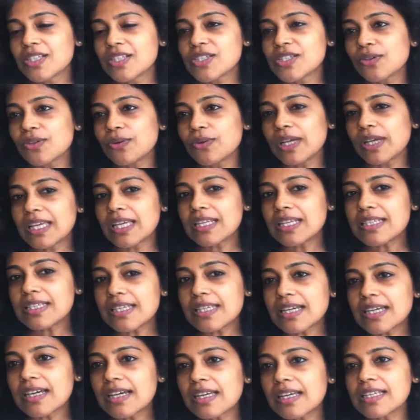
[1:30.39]
So
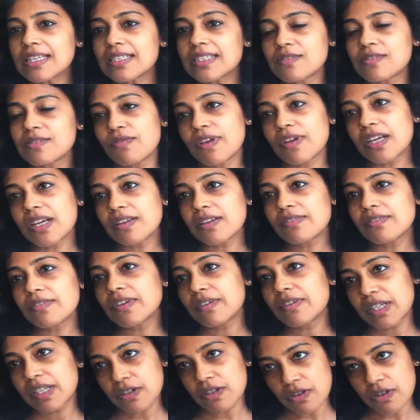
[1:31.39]
India is
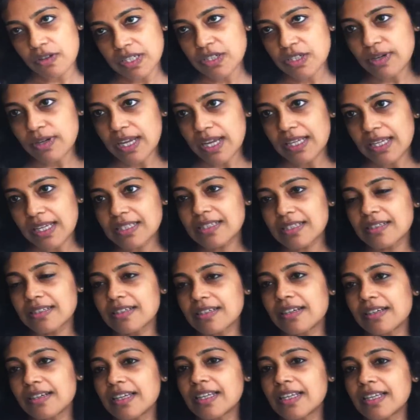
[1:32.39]
very
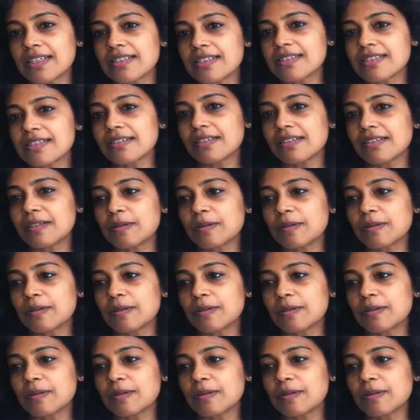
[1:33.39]
contrast, and